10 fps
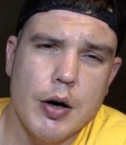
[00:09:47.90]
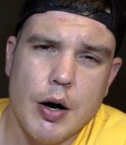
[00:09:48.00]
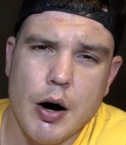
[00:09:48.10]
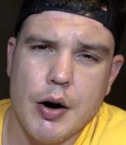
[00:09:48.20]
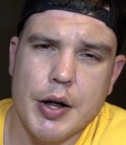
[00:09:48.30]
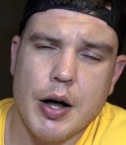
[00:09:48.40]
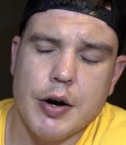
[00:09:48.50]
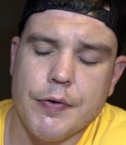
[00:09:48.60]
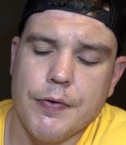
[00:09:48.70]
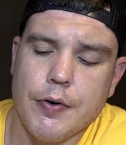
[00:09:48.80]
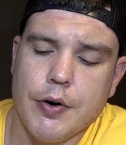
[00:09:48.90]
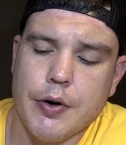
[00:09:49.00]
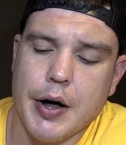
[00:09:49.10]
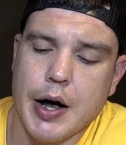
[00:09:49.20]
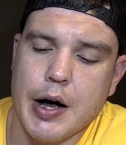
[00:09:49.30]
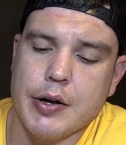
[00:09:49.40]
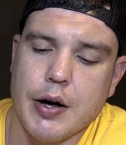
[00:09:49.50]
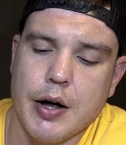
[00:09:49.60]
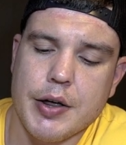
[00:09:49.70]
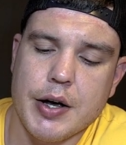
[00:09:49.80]
already kind of full,
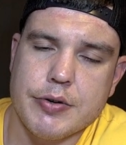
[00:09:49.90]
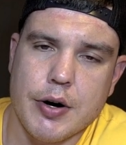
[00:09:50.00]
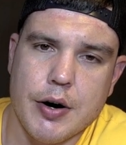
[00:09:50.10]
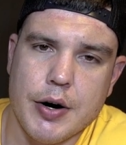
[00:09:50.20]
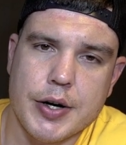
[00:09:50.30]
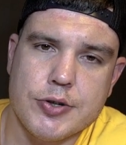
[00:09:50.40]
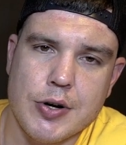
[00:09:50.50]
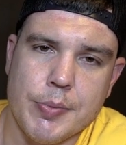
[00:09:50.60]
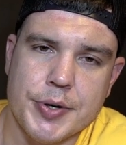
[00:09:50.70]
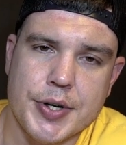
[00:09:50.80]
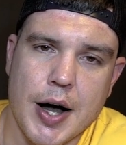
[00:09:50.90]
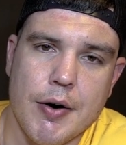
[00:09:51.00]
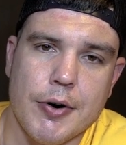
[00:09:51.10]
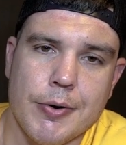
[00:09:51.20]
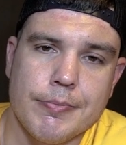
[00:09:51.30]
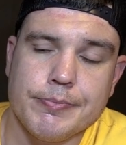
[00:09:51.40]
and these are extremely sour.